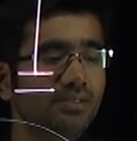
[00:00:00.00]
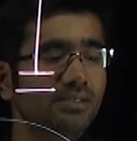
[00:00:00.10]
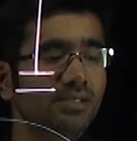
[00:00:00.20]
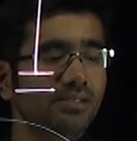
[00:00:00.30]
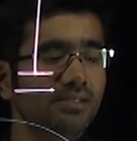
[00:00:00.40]

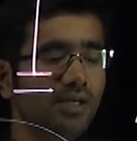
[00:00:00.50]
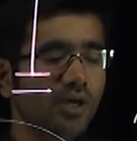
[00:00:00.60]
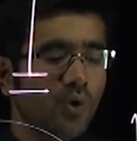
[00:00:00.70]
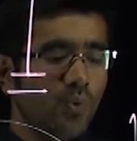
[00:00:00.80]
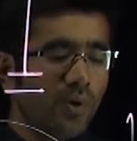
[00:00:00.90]
is this:
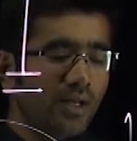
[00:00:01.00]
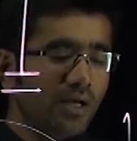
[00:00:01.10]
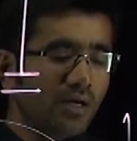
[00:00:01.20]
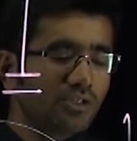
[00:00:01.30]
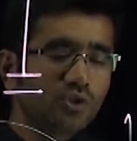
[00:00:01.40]
when
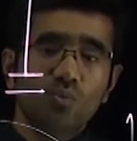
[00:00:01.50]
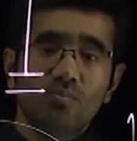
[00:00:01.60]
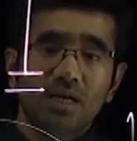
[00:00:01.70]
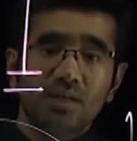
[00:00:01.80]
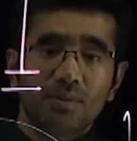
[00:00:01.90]
2
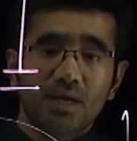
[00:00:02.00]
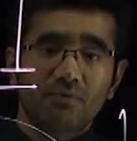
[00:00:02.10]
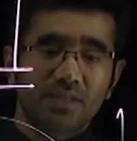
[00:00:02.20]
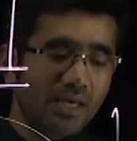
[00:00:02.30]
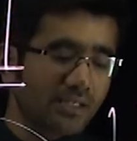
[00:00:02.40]
multiplied
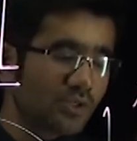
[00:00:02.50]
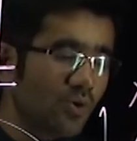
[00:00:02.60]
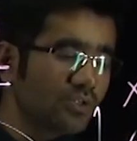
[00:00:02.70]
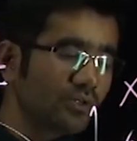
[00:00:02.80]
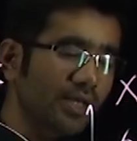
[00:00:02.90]
with x
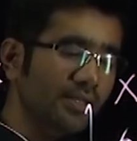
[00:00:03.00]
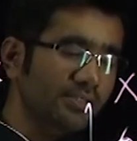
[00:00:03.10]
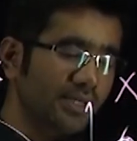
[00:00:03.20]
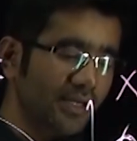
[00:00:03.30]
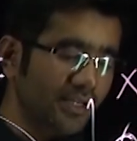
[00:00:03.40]
goes on the other
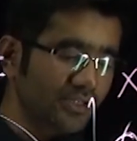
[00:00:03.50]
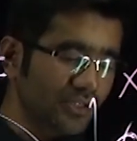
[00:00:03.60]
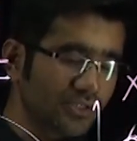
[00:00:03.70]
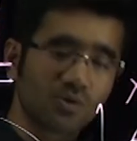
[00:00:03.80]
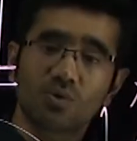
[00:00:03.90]
side, it
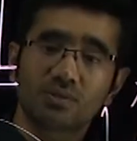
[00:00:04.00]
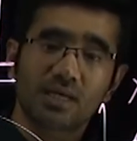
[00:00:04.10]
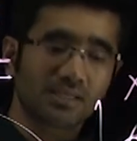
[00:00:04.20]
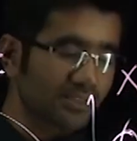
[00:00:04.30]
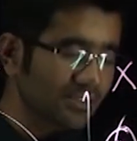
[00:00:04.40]
just goes
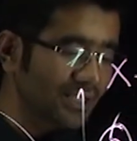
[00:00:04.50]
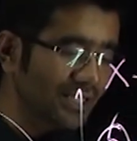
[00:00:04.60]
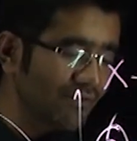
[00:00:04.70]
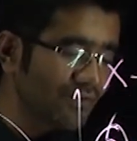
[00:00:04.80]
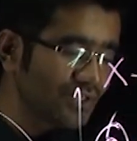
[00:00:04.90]
as the
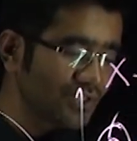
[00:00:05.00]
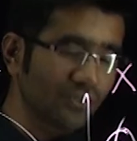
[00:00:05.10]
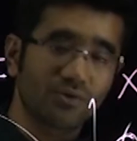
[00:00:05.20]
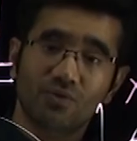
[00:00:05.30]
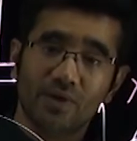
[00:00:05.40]

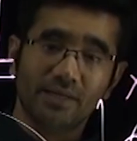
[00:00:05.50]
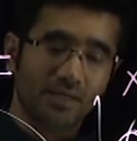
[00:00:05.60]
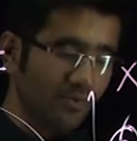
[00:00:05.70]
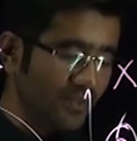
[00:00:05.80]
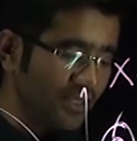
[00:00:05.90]
division right
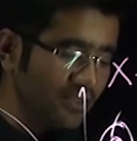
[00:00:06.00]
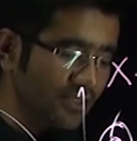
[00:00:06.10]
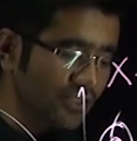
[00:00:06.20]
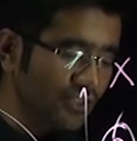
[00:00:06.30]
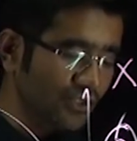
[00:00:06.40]
down there. That
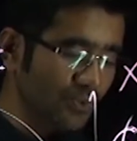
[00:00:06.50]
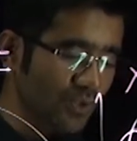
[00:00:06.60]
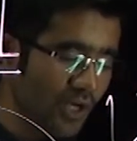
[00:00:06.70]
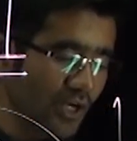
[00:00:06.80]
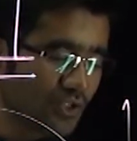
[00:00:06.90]
is 2.
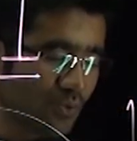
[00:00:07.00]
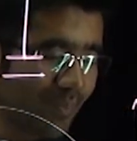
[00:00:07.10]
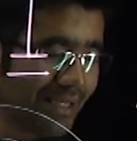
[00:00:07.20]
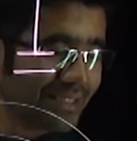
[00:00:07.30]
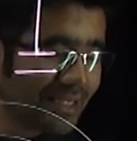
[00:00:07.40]
So
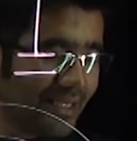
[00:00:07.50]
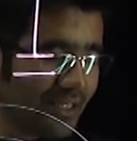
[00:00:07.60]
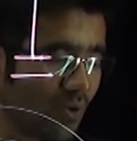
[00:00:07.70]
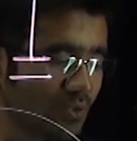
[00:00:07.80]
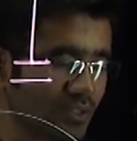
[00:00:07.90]
basically,
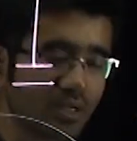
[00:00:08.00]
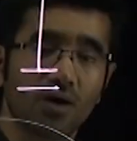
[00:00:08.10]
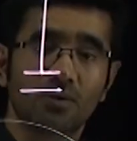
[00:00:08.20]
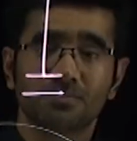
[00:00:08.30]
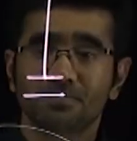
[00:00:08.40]
it goes down.